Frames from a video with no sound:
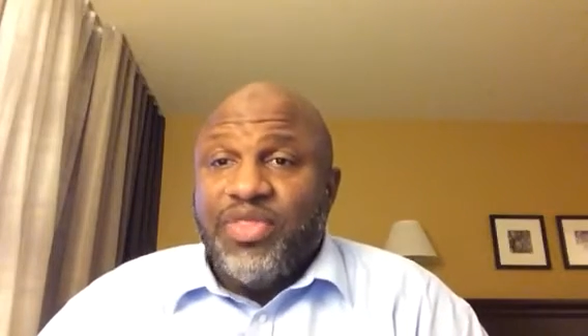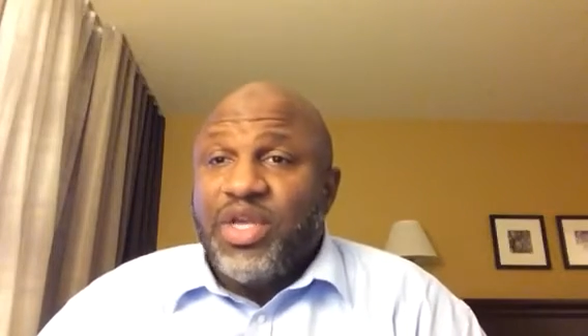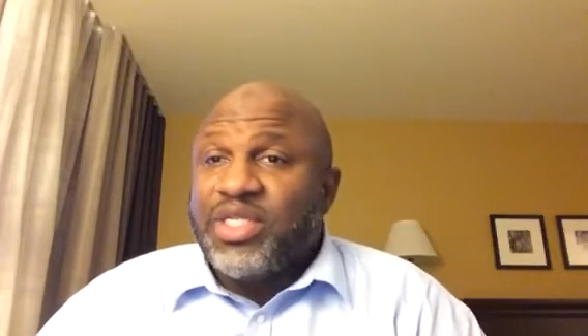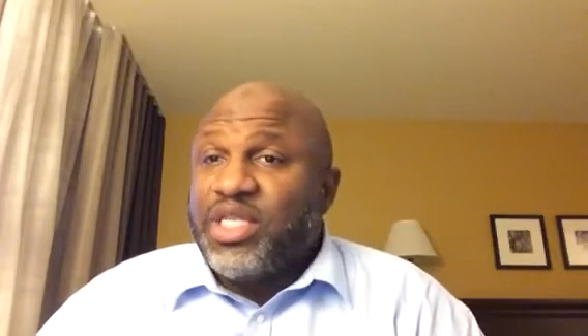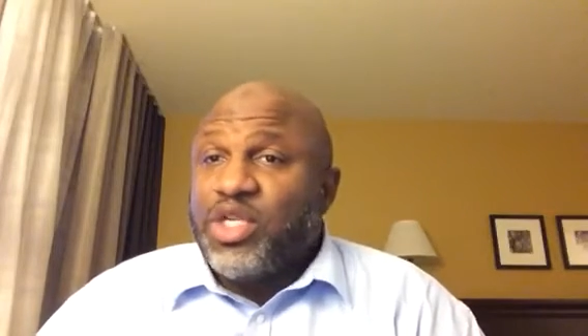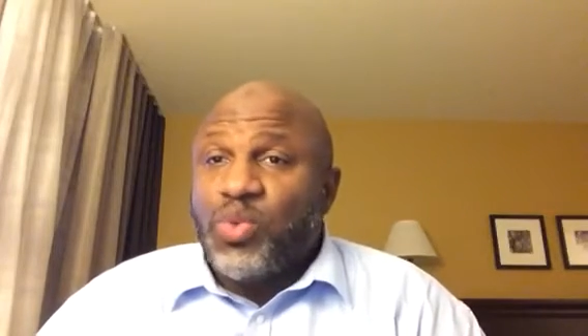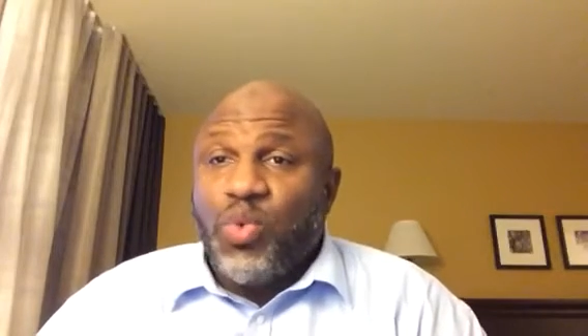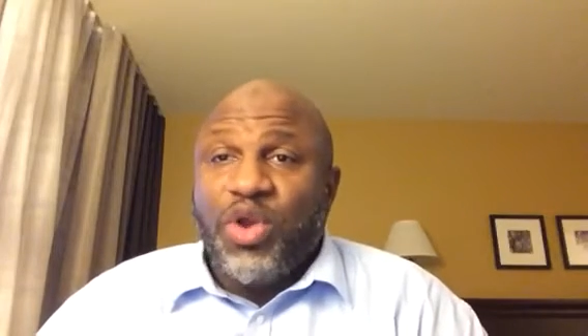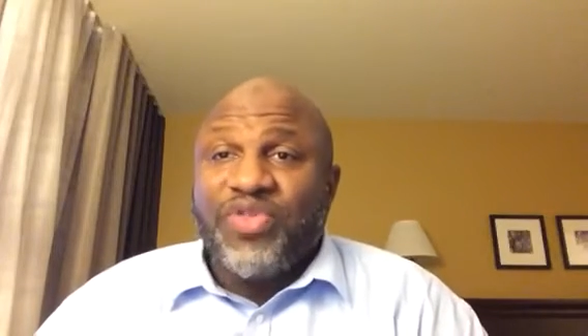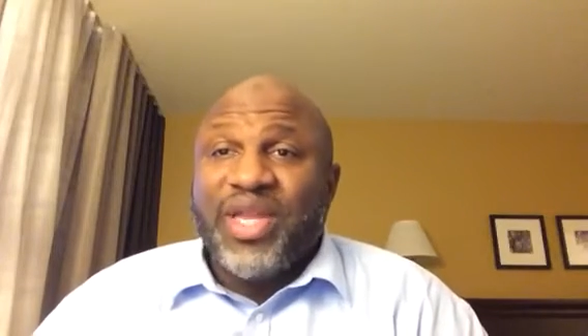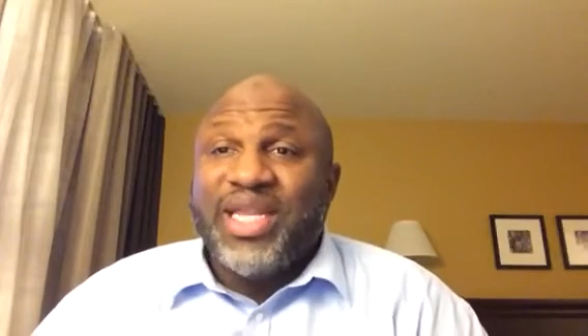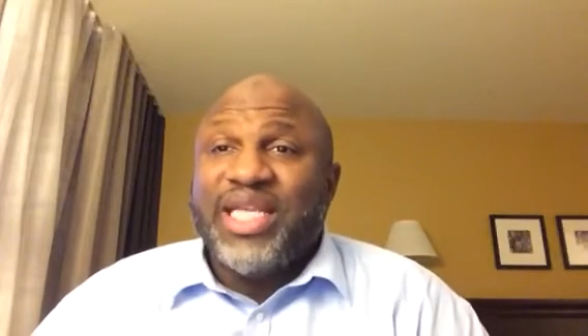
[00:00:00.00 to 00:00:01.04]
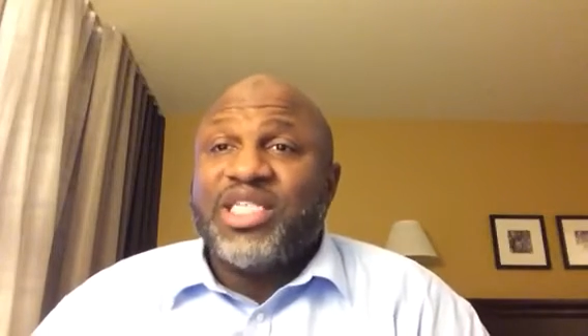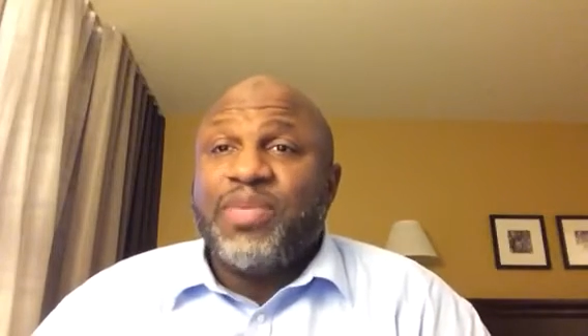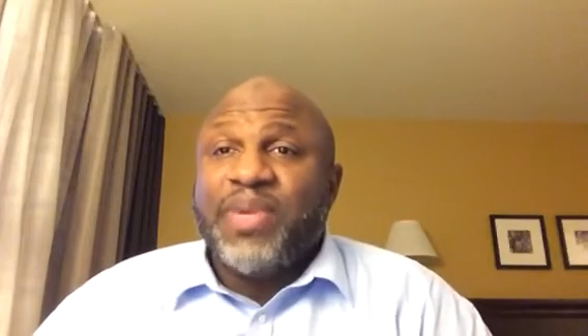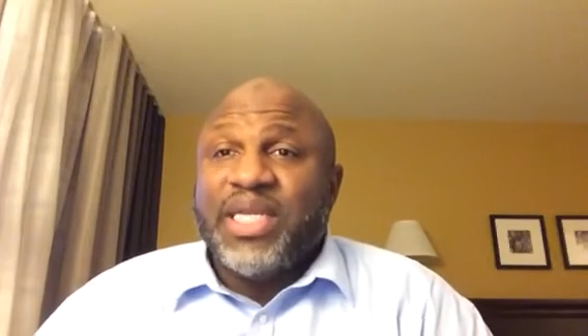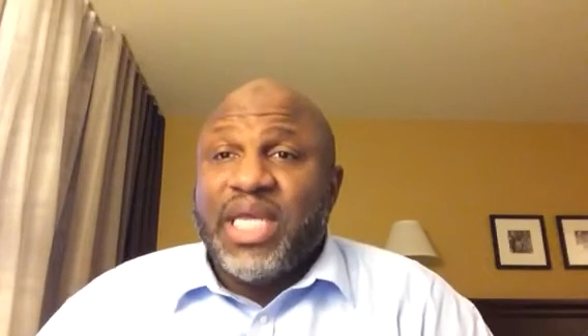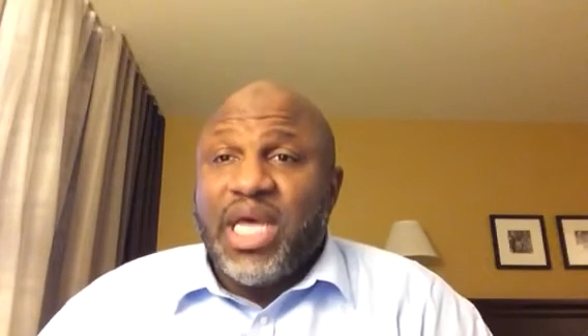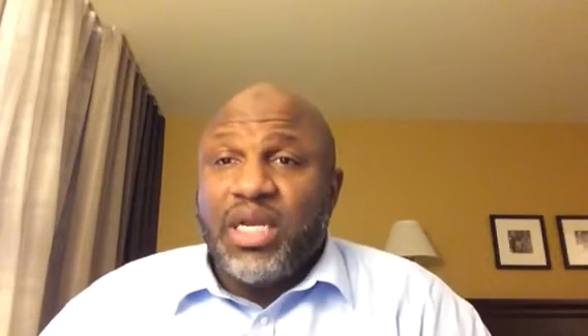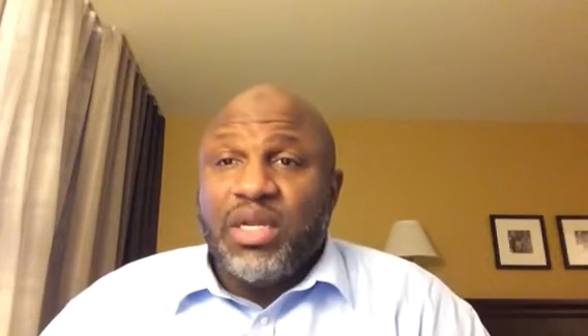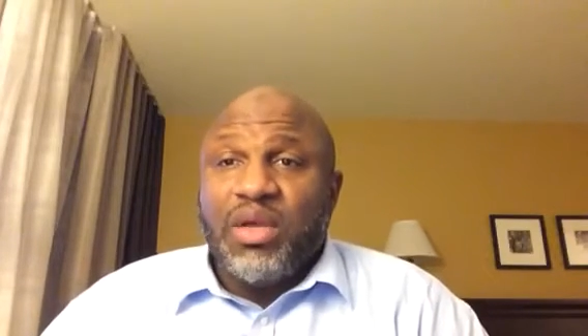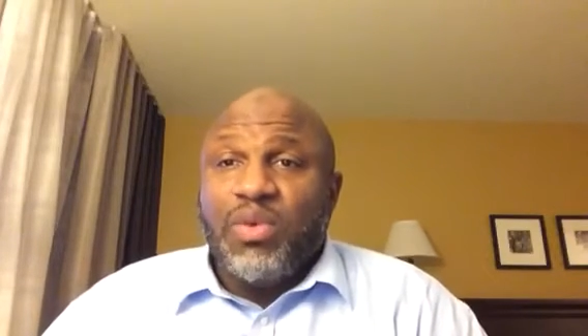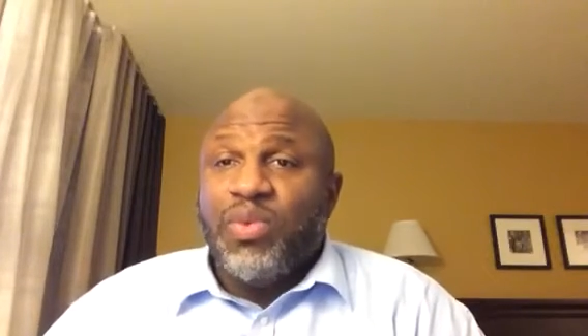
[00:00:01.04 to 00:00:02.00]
There's work that needs to be done.